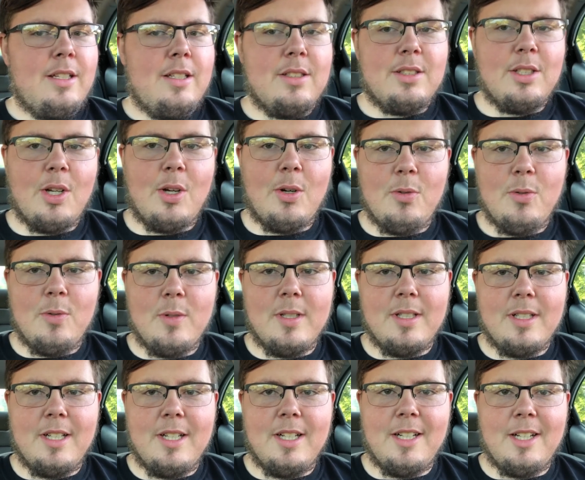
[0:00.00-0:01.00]
So
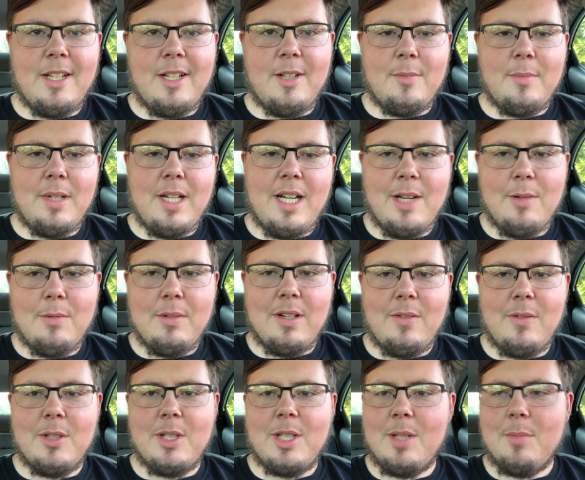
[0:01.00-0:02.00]
I went
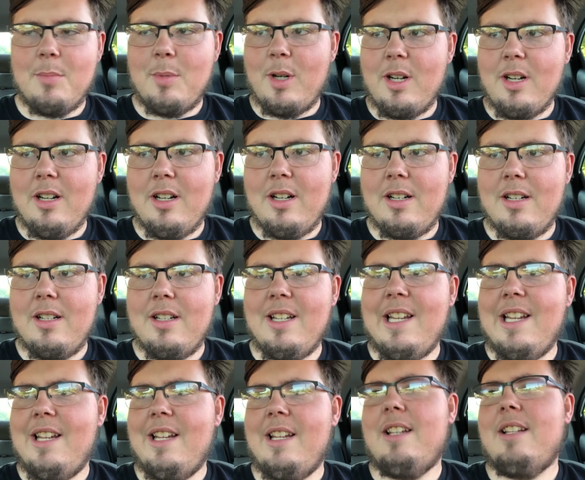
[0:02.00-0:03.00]
over to the park,
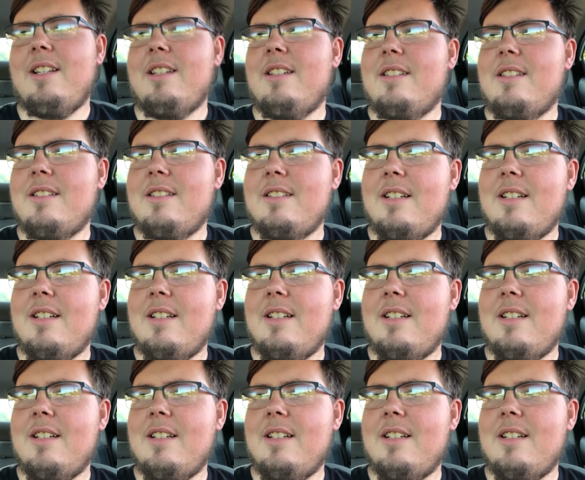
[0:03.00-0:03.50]
and